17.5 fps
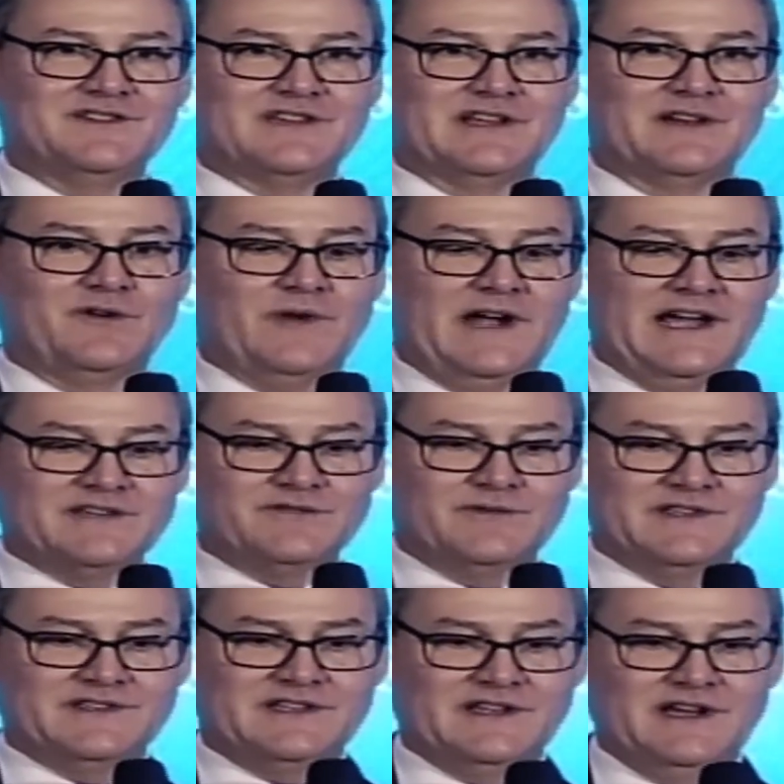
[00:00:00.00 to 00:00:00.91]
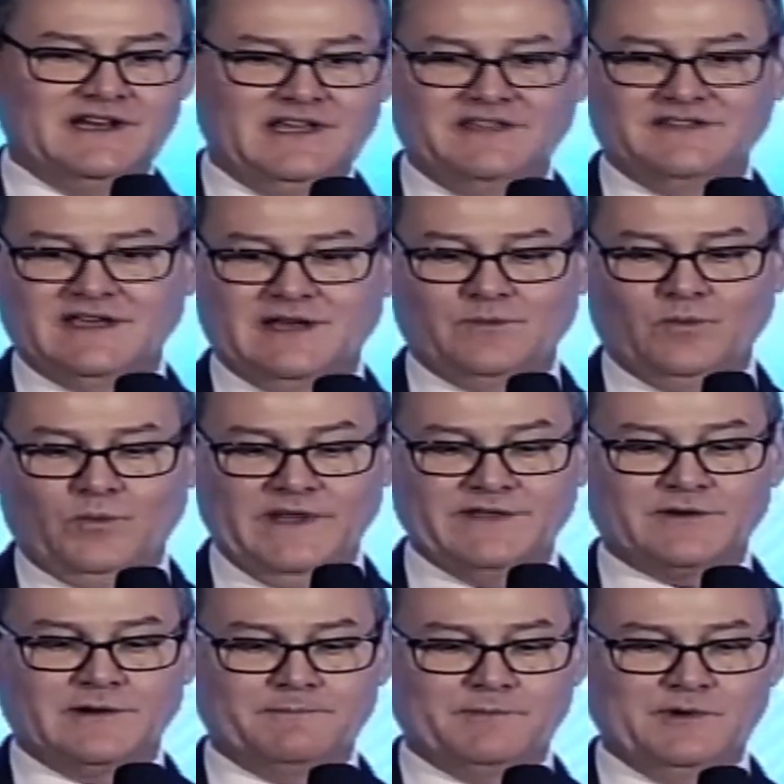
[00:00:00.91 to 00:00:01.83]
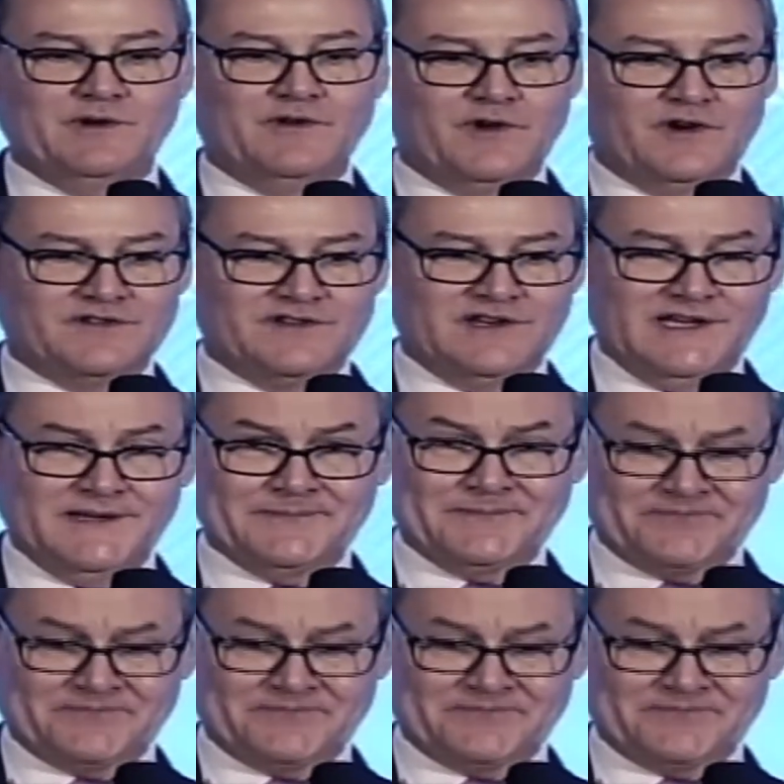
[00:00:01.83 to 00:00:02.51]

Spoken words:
and graduate studies at Winthrop University.